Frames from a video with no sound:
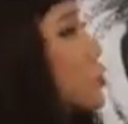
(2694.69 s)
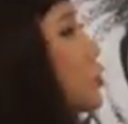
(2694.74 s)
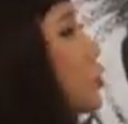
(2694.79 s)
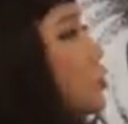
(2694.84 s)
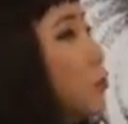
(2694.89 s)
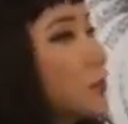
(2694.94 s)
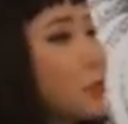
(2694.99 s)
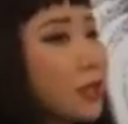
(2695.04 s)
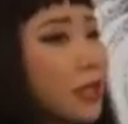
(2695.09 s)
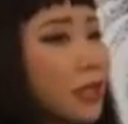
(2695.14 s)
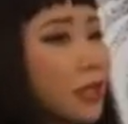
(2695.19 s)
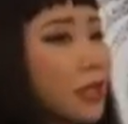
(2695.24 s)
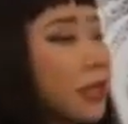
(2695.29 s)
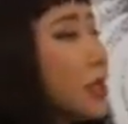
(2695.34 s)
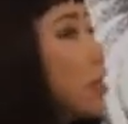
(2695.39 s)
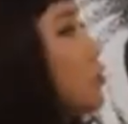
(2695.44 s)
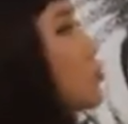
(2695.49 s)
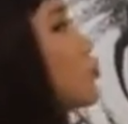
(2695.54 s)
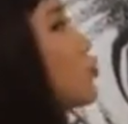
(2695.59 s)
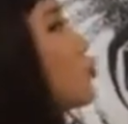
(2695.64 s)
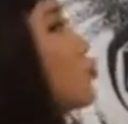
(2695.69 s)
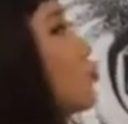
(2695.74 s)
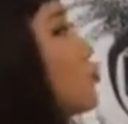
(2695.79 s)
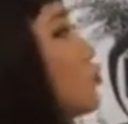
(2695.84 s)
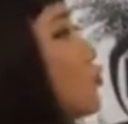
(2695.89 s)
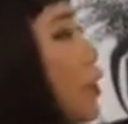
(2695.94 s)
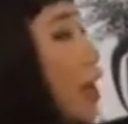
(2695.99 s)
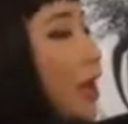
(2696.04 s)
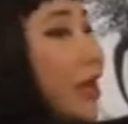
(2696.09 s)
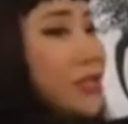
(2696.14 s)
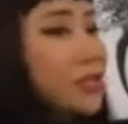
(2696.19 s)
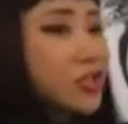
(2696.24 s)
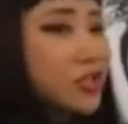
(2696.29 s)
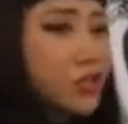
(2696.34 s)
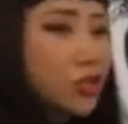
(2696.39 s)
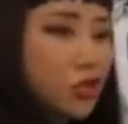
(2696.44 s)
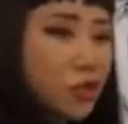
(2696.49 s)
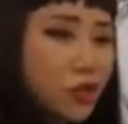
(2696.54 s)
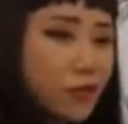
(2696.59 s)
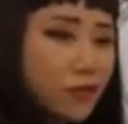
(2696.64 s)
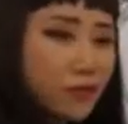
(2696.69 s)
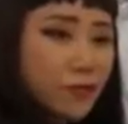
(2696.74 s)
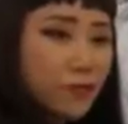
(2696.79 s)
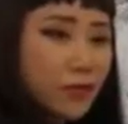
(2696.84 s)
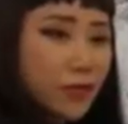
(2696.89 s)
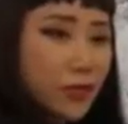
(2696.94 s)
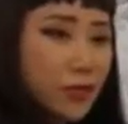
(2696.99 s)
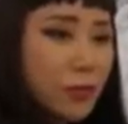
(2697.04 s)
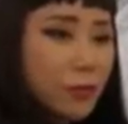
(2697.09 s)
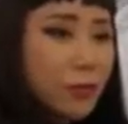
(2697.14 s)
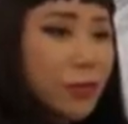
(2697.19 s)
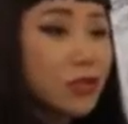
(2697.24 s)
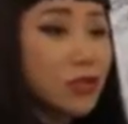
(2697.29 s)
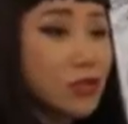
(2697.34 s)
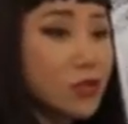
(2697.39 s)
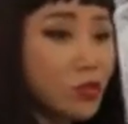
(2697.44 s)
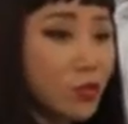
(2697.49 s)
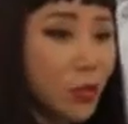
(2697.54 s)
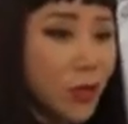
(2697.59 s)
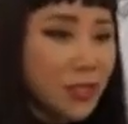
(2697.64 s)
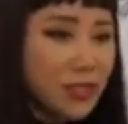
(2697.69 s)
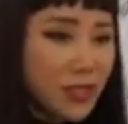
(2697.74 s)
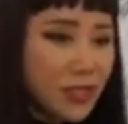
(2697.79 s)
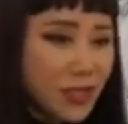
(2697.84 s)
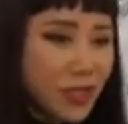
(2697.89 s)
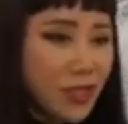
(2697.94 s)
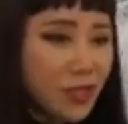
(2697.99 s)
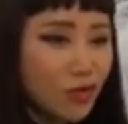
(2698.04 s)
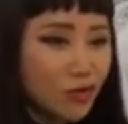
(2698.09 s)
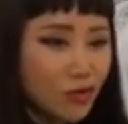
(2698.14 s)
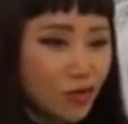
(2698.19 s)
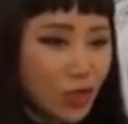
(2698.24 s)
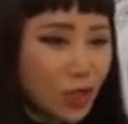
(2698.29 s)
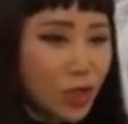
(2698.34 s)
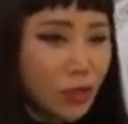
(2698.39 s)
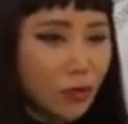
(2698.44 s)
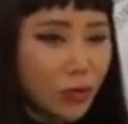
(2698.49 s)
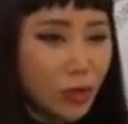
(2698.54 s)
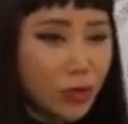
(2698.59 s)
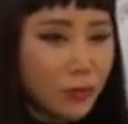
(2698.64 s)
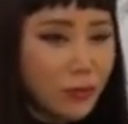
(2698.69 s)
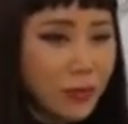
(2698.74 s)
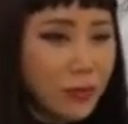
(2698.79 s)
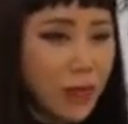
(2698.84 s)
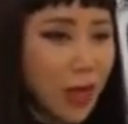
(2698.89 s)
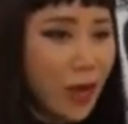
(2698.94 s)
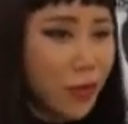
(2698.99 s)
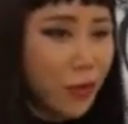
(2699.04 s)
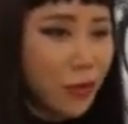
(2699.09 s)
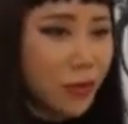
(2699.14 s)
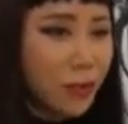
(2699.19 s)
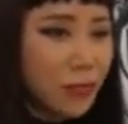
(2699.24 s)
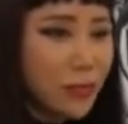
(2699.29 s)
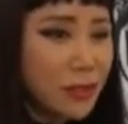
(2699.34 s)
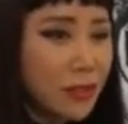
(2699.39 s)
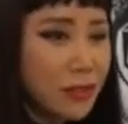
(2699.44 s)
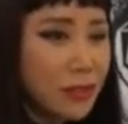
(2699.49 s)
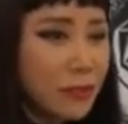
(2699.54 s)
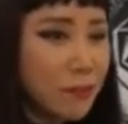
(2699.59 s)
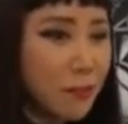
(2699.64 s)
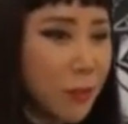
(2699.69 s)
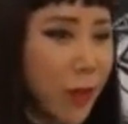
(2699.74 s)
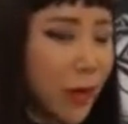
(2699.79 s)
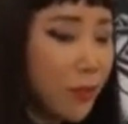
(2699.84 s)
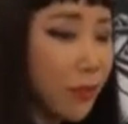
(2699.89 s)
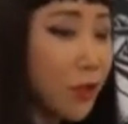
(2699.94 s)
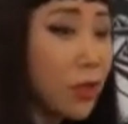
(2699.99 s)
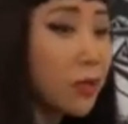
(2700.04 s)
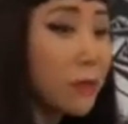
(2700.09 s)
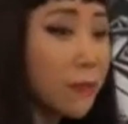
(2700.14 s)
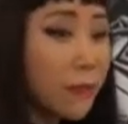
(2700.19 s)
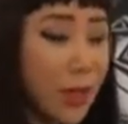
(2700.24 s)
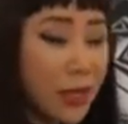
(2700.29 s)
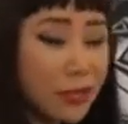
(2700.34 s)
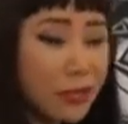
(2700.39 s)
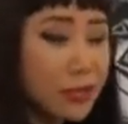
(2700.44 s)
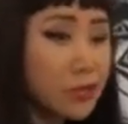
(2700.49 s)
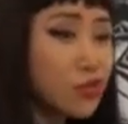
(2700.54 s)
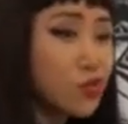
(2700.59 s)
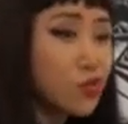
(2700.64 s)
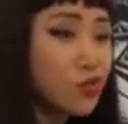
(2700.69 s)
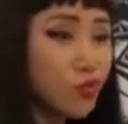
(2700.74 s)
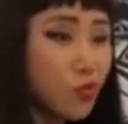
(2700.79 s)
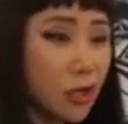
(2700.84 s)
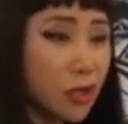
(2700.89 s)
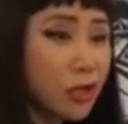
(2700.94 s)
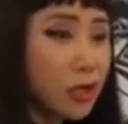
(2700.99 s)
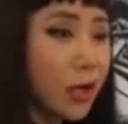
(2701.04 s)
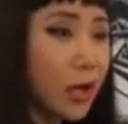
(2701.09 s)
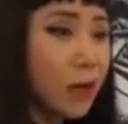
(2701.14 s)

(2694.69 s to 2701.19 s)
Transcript: So he drew S curve because once he knew he wanted to I want to be, I want to make this work.